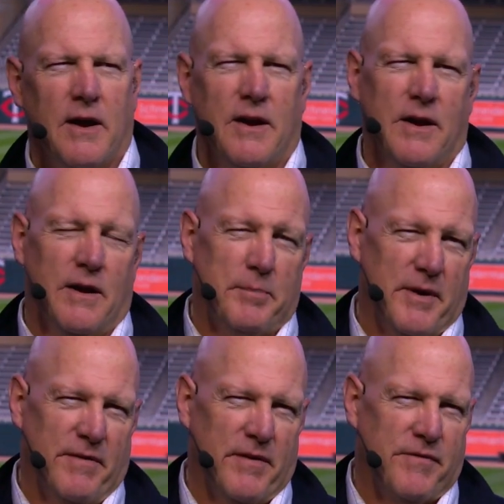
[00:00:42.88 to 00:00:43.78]
A little
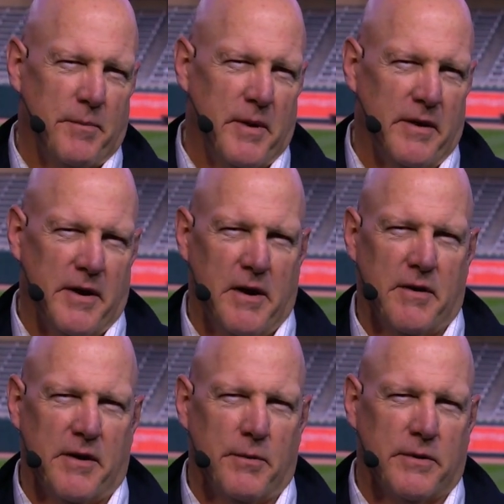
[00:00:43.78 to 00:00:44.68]
bit of
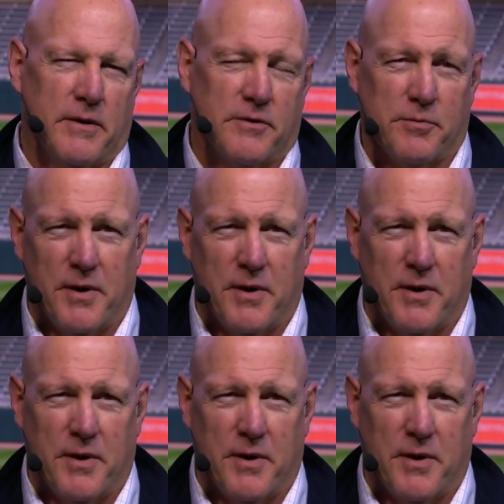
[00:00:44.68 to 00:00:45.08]
unfamiliarity with Hunter